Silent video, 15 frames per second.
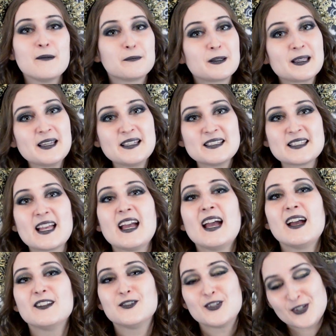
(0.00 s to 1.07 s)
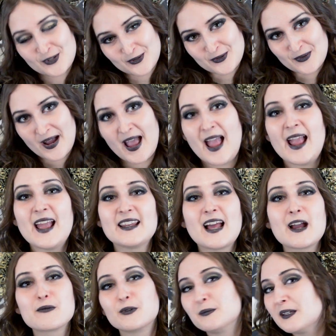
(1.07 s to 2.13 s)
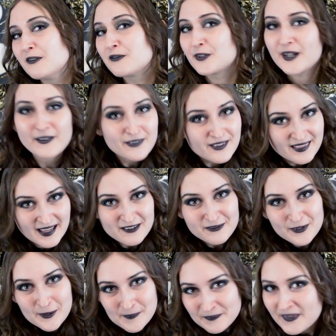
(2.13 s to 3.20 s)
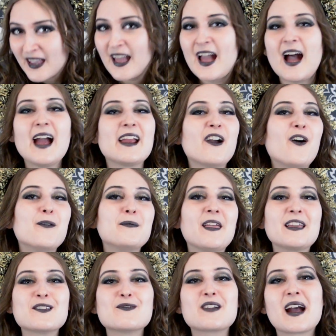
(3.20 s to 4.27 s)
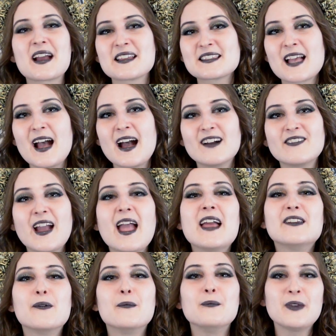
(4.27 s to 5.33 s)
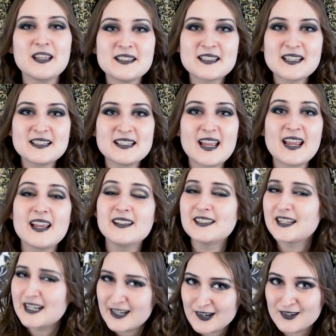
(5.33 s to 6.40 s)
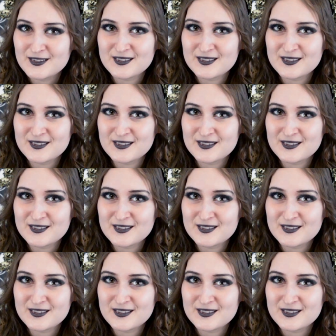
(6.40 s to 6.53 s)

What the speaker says: please do, and I will be forever thankful. I hope that you guys have an amazing day. Take care of